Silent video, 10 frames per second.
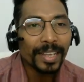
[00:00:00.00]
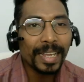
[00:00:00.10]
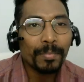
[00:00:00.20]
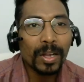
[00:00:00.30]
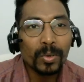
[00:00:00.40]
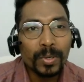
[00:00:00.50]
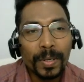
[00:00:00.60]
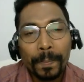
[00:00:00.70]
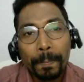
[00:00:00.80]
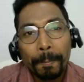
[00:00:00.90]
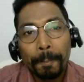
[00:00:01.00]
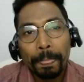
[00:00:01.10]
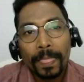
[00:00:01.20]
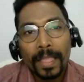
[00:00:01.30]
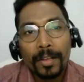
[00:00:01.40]
about
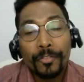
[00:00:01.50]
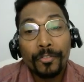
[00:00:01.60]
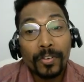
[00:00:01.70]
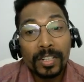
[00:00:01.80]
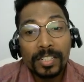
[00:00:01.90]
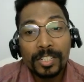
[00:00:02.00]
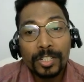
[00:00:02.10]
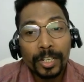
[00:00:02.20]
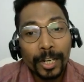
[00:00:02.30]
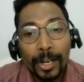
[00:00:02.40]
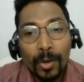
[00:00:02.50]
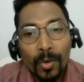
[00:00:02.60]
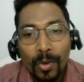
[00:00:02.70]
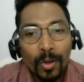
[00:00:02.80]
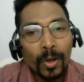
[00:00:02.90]
first
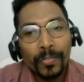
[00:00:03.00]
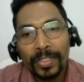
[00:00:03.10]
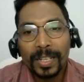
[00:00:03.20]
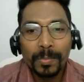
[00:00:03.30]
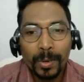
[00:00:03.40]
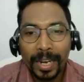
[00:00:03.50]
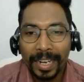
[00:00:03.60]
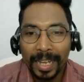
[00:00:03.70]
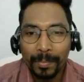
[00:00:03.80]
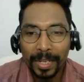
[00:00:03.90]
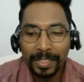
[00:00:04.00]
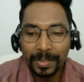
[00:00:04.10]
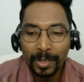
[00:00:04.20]
law of thermodynamics.